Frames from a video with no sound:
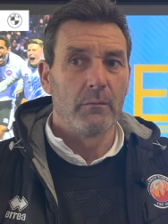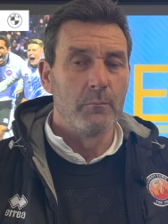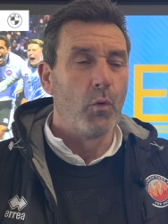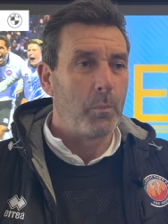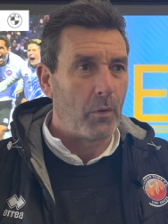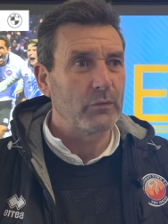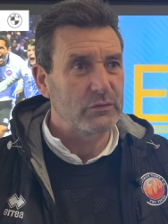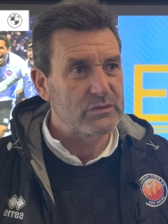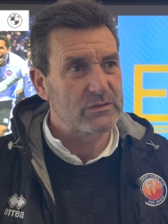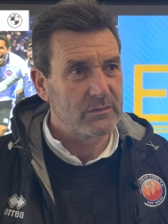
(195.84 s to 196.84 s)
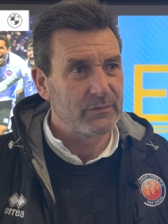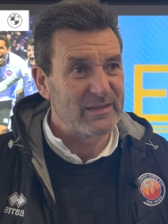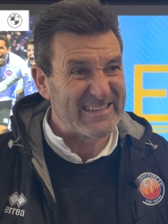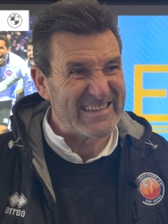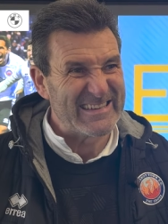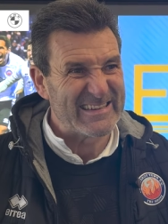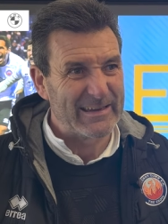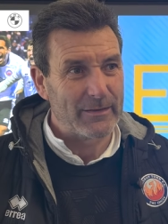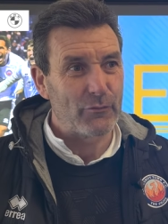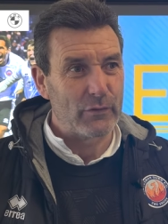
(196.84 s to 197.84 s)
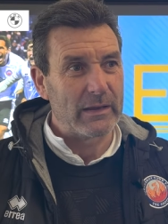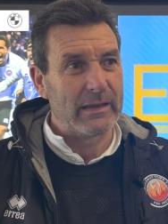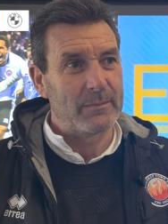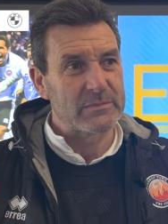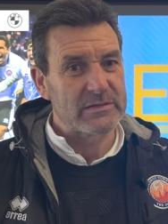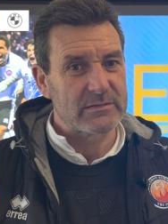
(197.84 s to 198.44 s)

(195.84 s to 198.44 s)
more points of the season in three games